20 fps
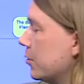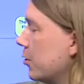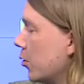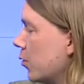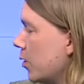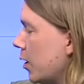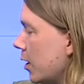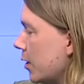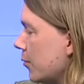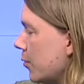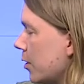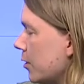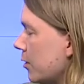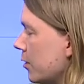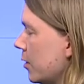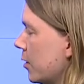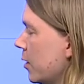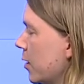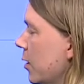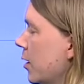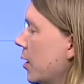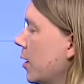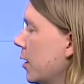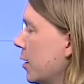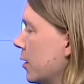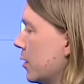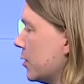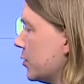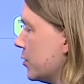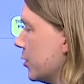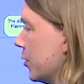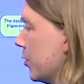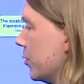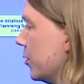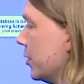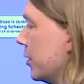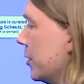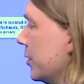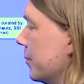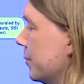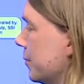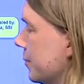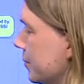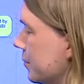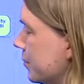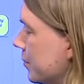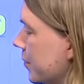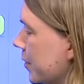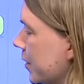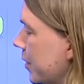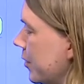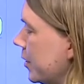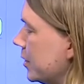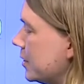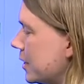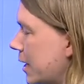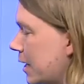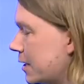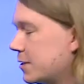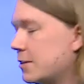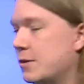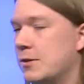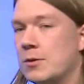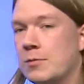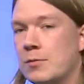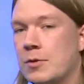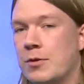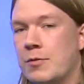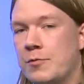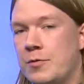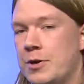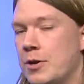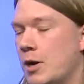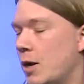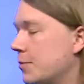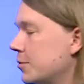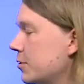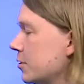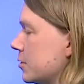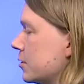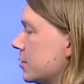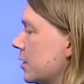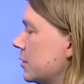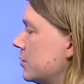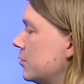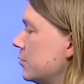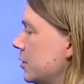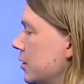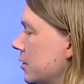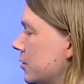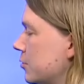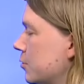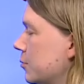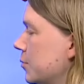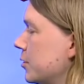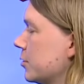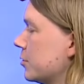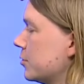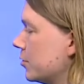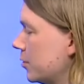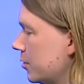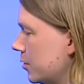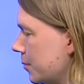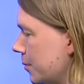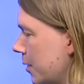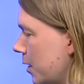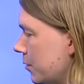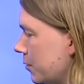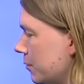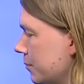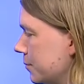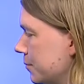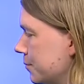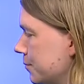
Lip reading: coli one. So there is actually only 3 options that you need to be concerned about.